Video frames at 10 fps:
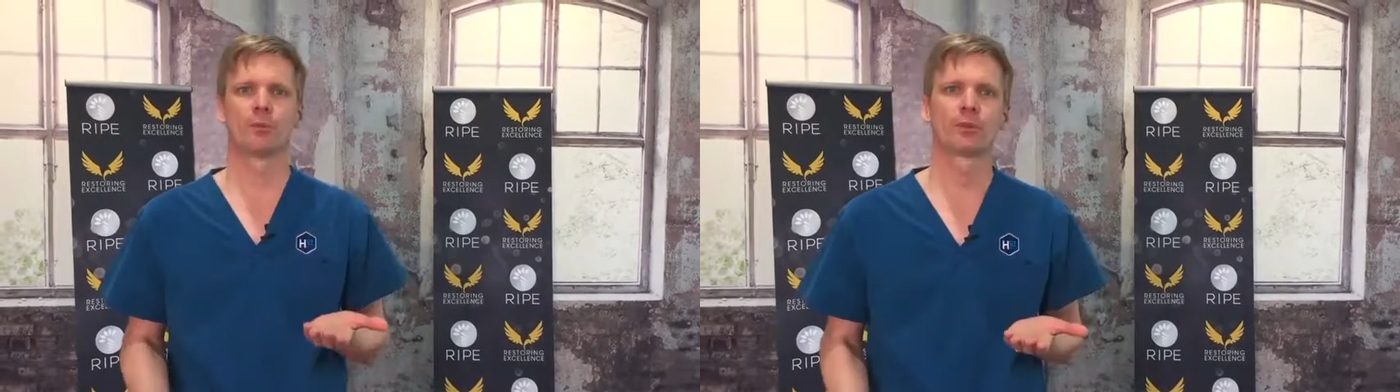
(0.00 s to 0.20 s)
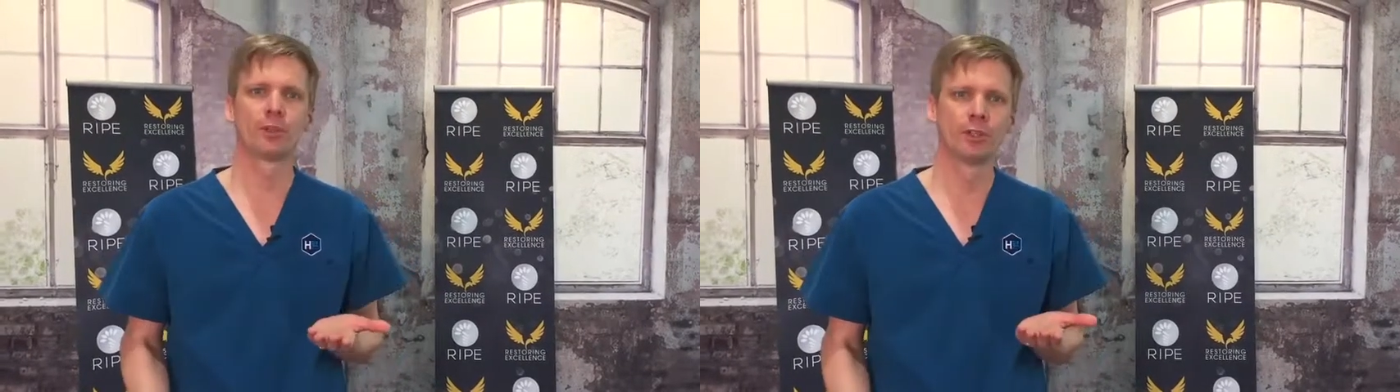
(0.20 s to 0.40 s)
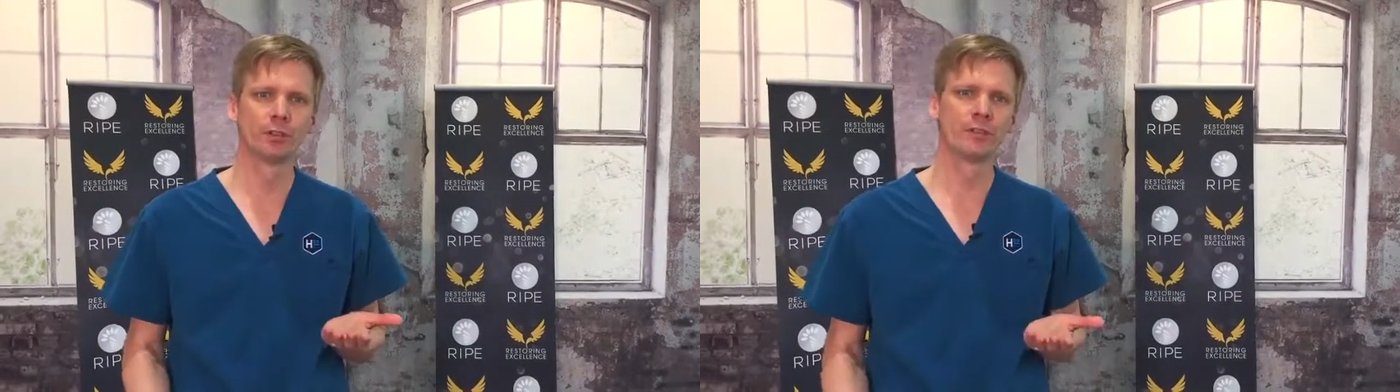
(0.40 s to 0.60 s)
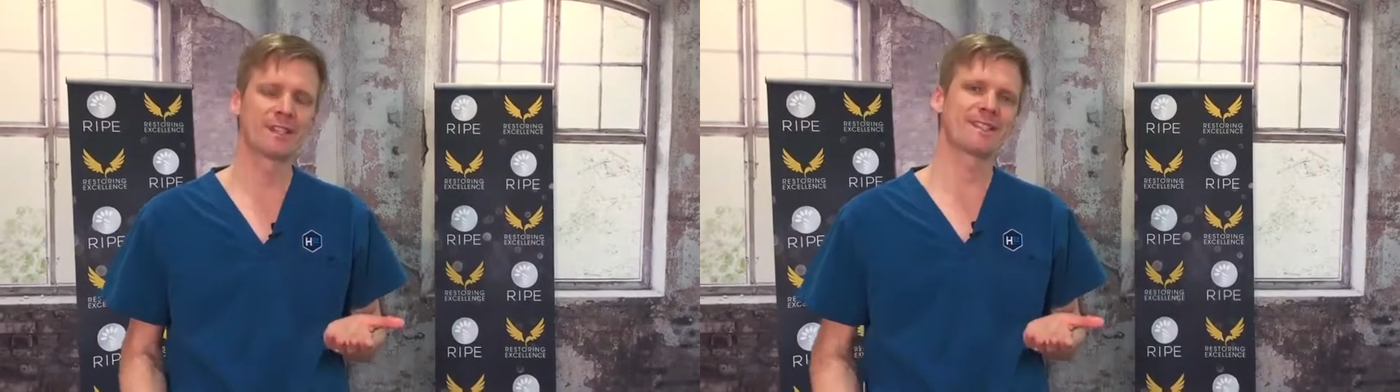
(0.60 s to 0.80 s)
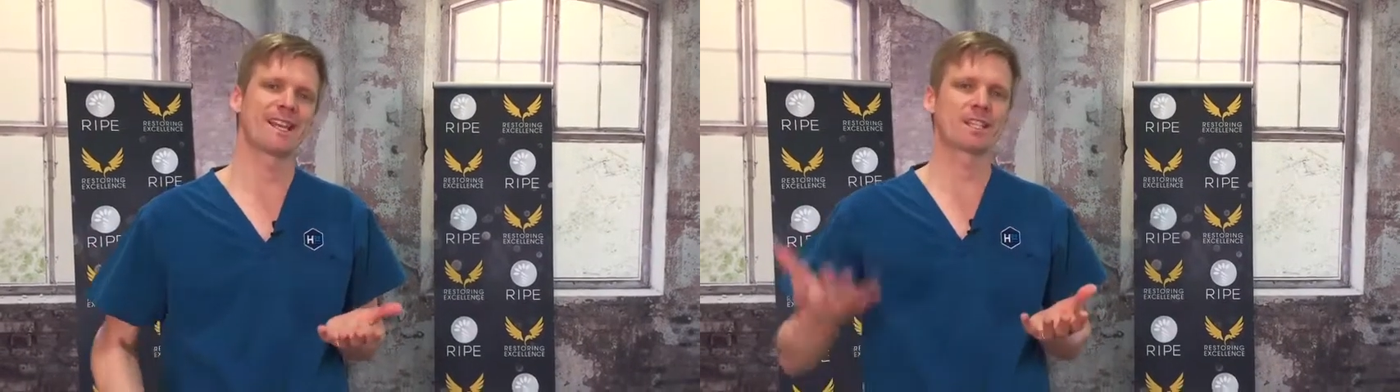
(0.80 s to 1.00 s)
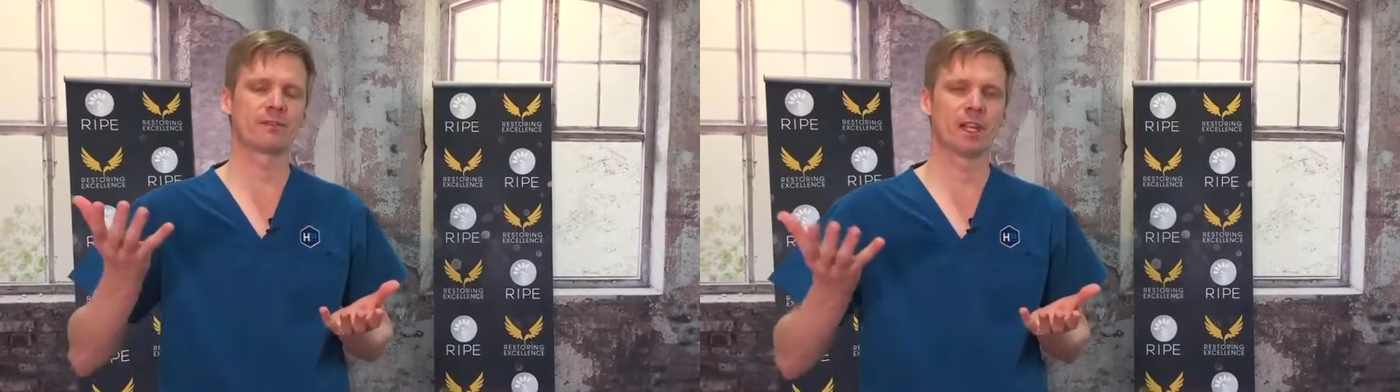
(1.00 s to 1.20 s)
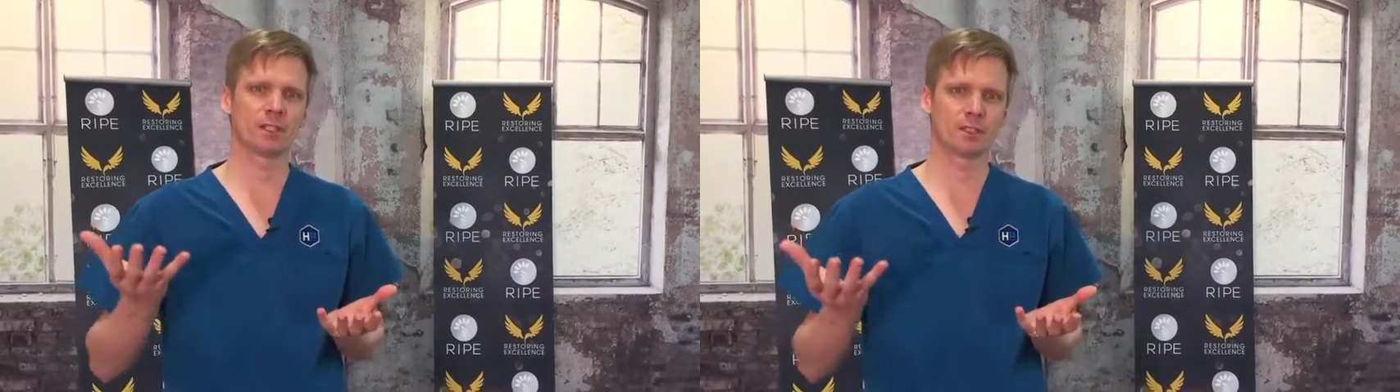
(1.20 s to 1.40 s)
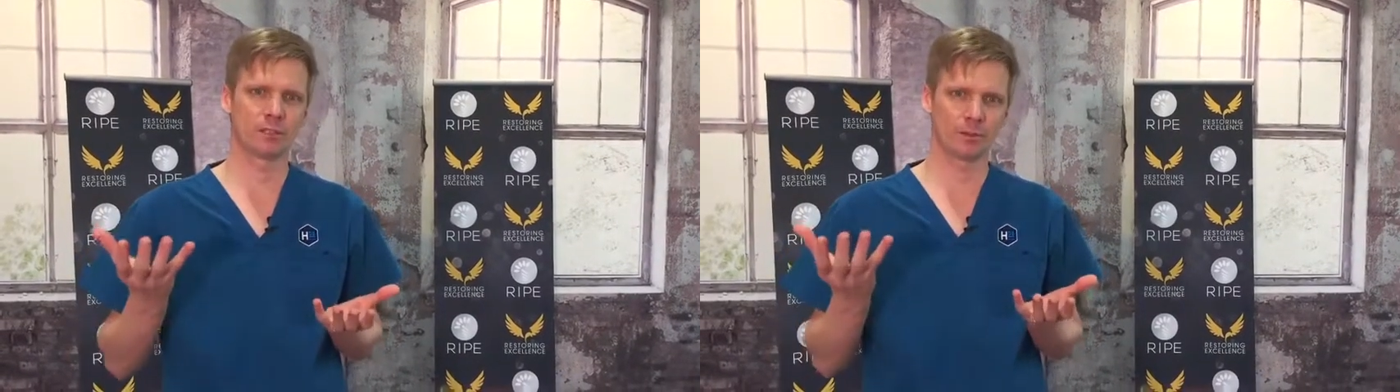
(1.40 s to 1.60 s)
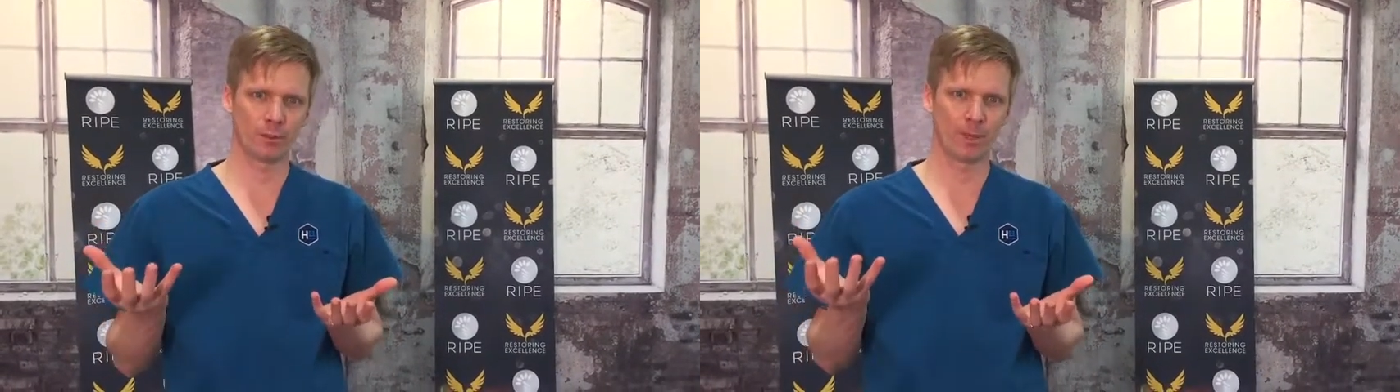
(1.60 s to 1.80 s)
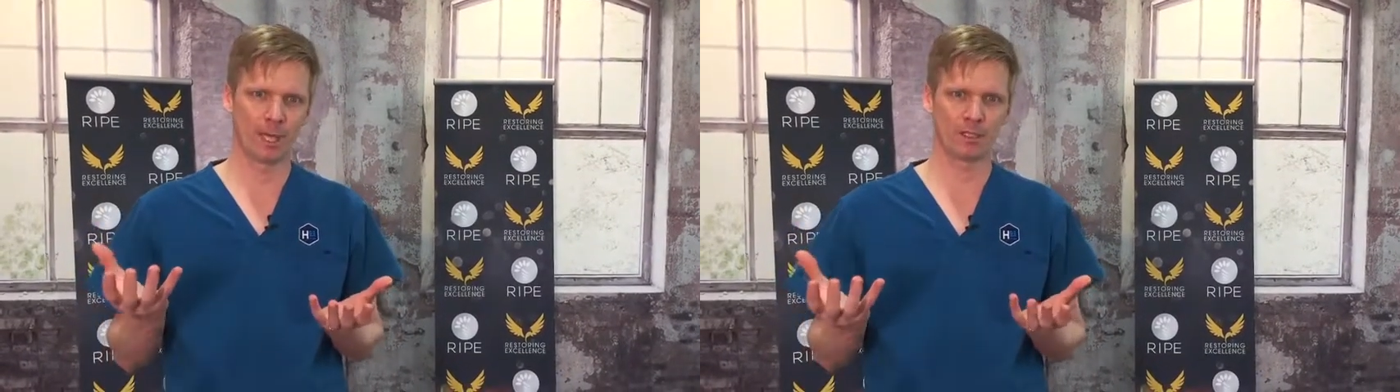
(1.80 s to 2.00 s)
improve the satisfaction of
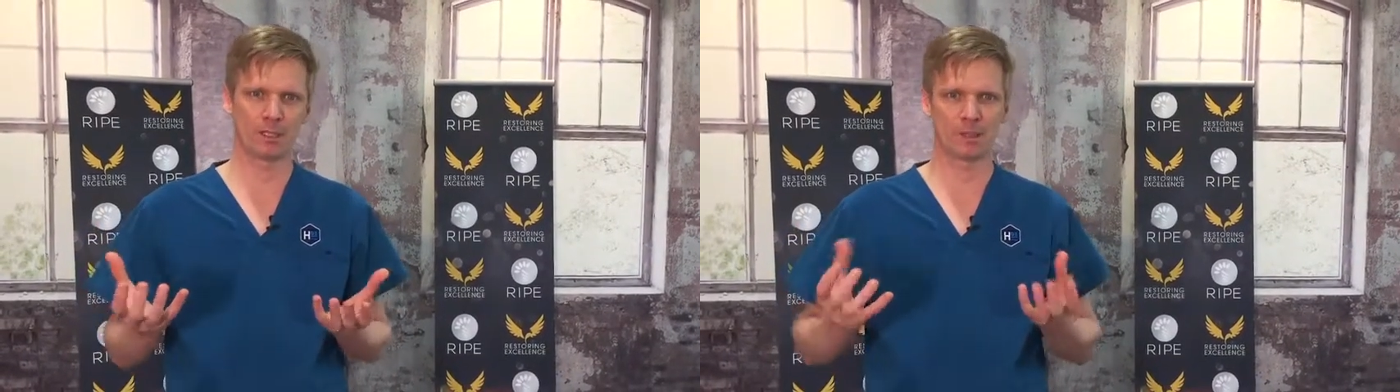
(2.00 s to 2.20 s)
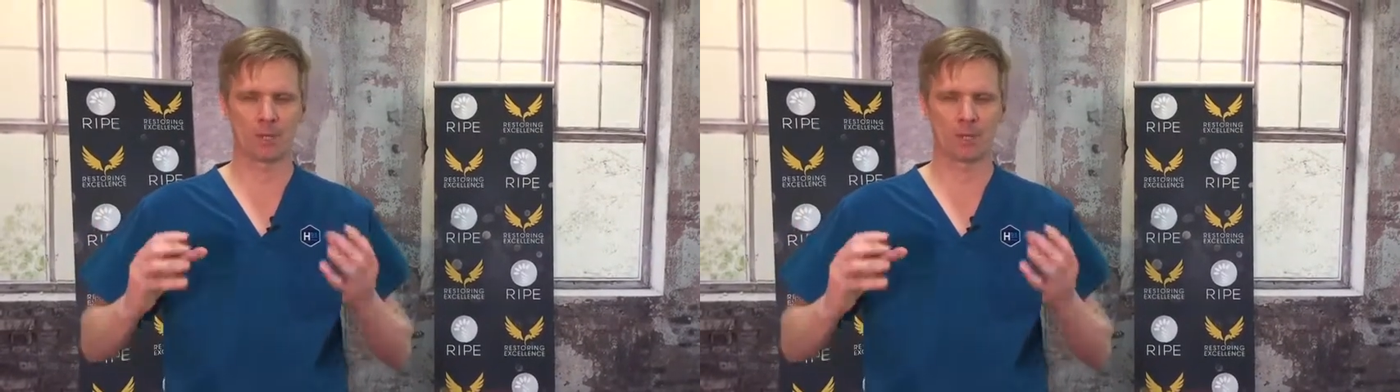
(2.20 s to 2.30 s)
your patients